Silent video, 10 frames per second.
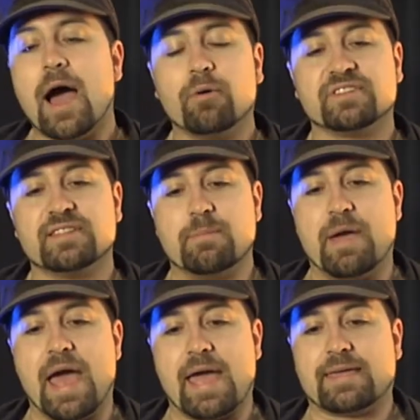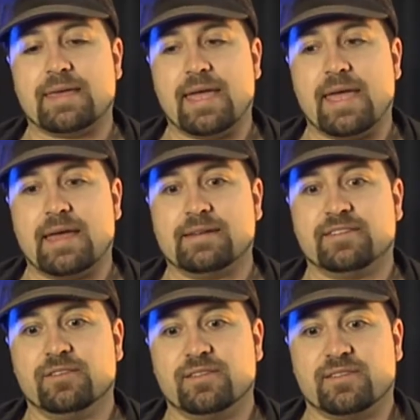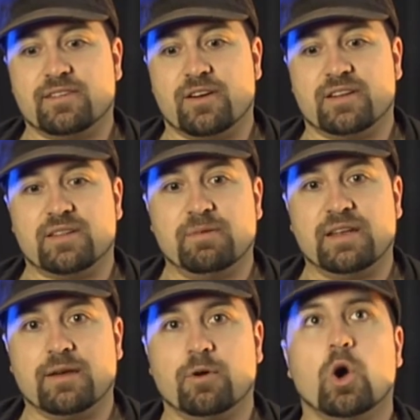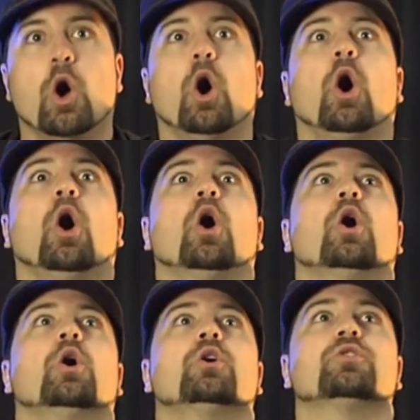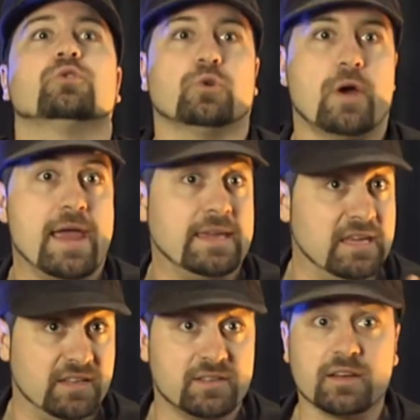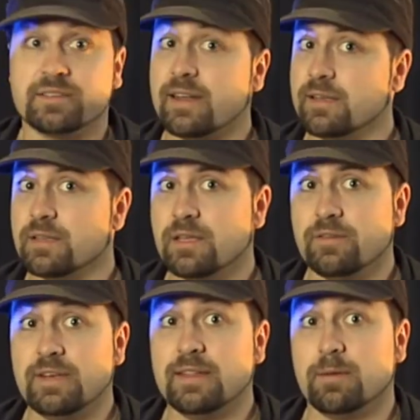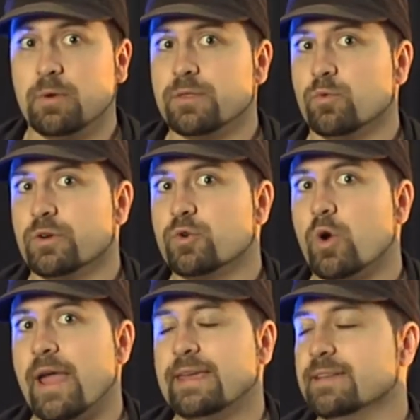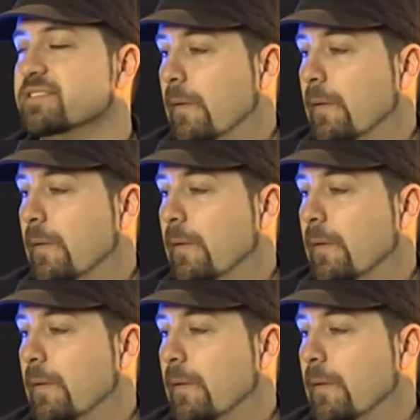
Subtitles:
I was in the back, and as soon as it started spinning, I went, oh, crikeys, because I didn't think of anything but the word crikeys.